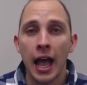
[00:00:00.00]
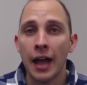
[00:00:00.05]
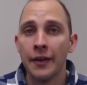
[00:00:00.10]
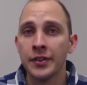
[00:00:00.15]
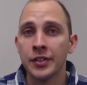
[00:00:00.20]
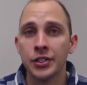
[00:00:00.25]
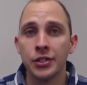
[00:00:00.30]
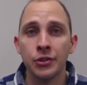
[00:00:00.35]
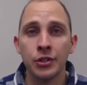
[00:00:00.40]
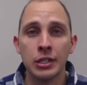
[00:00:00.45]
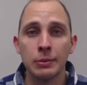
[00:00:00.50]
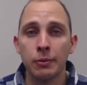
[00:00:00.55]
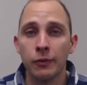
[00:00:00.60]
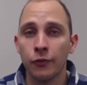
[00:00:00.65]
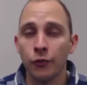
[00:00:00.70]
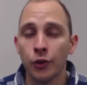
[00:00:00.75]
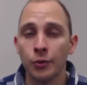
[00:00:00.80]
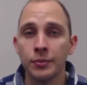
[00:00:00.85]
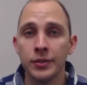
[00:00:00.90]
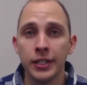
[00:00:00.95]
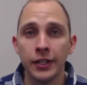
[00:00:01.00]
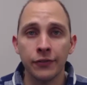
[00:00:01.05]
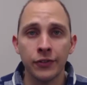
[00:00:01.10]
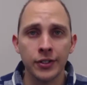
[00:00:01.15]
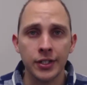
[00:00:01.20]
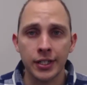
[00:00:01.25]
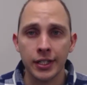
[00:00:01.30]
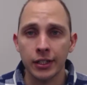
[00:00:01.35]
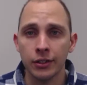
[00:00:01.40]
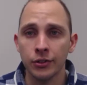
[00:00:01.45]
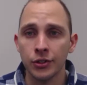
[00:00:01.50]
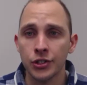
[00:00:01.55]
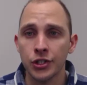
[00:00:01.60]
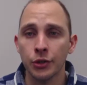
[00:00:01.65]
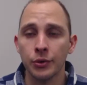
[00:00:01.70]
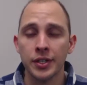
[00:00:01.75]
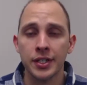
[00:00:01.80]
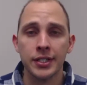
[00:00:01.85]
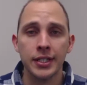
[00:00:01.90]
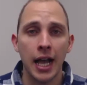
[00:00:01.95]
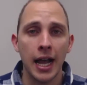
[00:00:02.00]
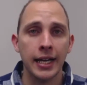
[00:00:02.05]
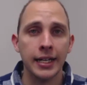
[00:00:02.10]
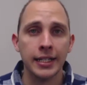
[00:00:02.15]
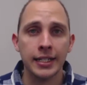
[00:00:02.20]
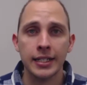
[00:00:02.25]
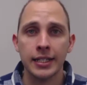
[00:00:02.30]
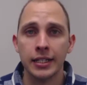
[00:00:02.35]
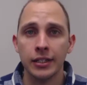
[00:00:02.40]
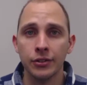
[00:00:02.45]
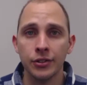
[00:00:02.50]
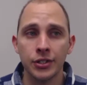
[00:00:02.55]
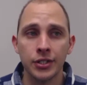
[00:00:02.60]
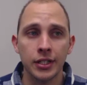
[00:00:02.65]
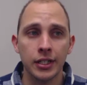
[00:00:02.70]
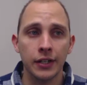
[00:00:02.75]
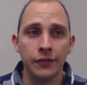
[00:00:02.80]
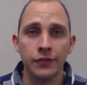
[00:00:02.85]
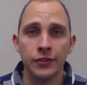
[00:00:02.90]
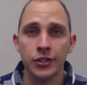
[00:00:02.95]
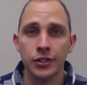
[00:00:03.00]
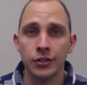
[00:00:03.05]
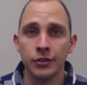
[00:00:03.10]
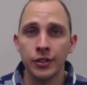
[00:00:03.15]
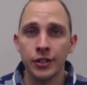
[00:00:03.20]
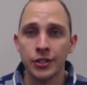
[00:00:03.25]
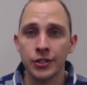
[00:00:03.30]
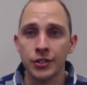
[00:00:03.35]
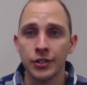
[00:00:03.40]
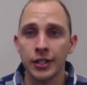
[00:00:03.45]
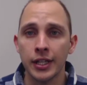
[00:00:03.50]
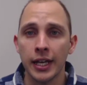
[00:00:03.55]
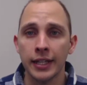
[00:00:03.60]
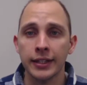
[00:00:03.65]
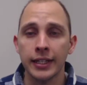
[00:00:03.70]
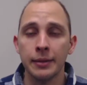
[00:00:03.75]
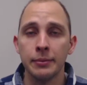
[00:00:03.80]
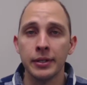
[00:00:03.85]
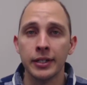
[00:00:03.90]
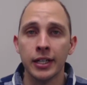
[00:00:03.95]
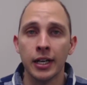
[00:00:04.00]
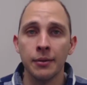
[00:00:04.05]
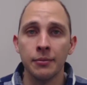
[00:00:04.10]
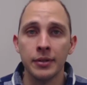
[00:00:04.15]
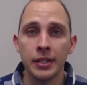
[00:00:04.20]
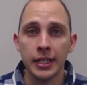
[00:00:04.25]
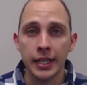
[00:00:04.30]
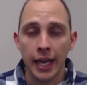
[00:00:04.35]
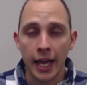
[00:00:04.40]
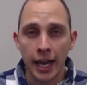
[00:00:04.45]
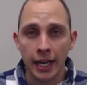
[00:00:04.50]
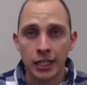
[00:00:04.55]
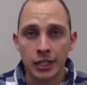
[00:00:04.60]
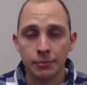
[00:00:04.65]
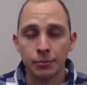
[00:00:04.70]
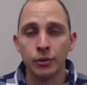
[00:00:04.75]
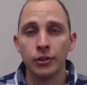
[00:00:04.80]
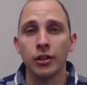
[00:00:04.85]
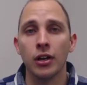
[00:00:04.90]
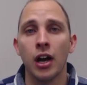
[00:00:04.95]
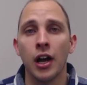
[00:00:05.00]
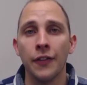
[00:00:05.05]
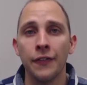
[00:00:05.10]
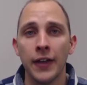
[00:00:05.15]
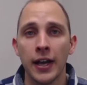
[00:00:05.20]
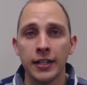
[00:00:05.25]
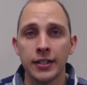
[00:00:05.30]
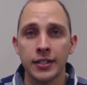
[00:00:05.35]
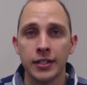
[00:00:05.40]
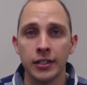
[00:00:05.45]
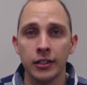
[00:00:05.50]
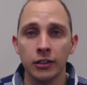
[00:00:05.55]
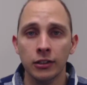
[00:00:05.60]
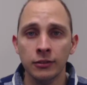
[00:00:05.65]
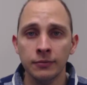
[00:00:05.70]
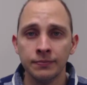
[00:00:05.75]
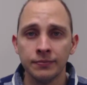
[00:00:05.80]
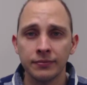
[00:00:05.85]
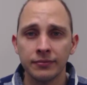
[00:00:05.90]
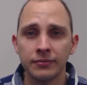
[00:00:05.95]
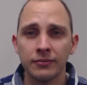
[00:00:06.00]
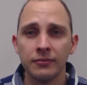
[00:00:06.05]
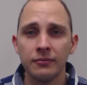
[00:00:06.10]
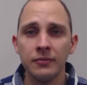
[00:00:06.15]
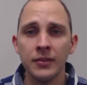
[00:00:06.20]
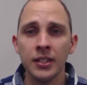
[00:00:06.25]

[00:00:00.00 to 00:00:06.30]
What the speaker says: Having students perform different skills, so assigning skills to different students so that they become the expert on that skill,